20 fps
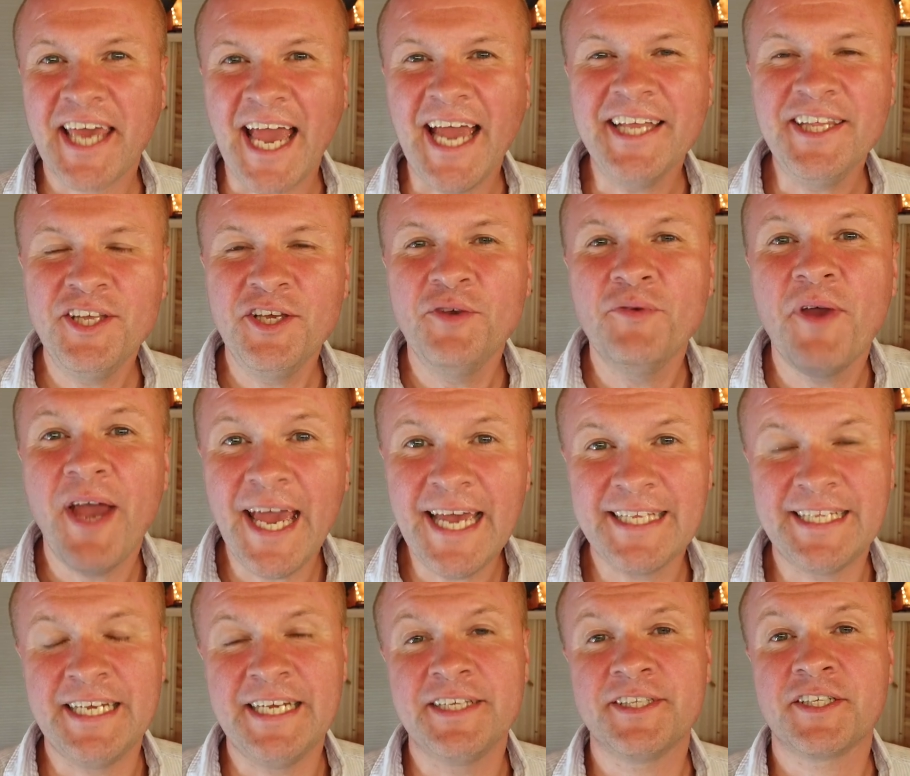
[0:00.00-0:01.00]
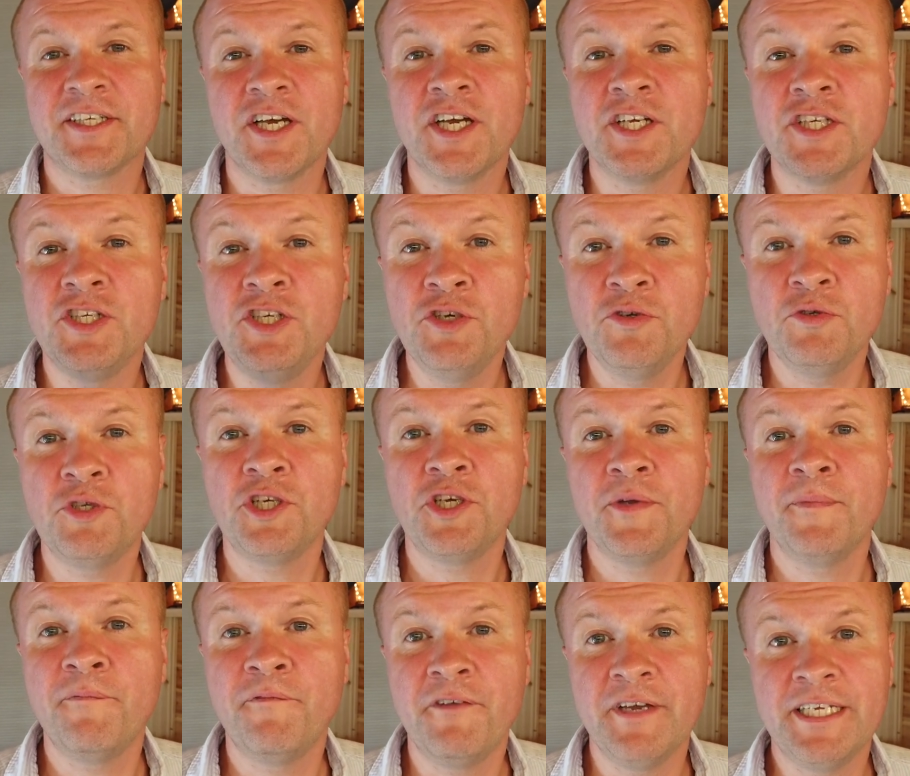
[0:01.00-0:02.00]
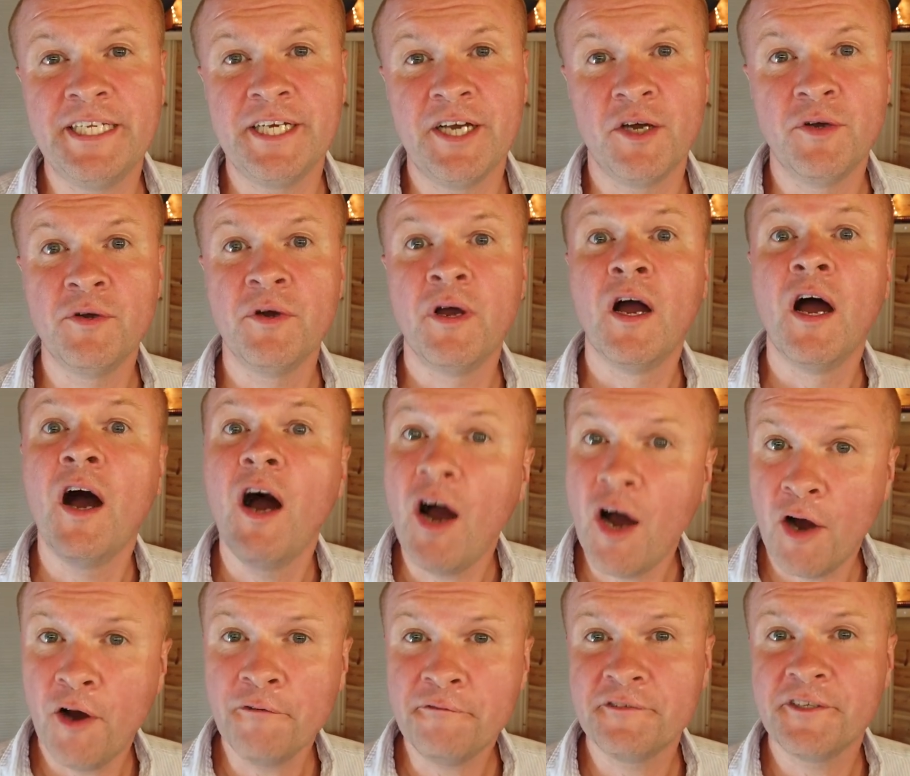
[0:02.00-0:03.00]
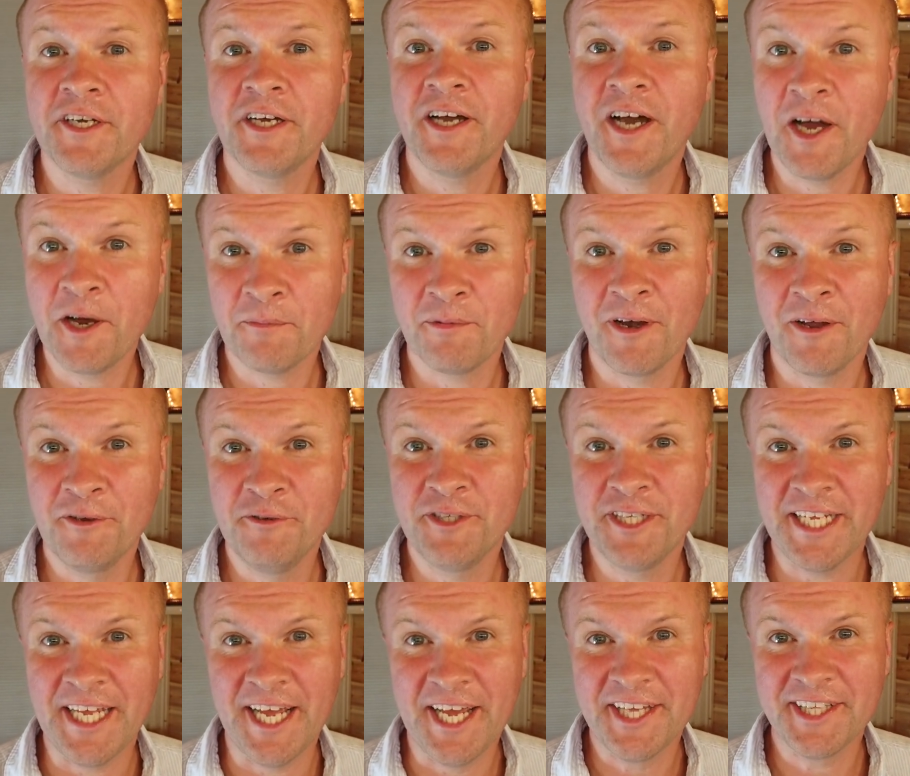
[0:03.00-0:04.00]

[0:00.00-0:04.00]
can you edit a YouTube video after uploading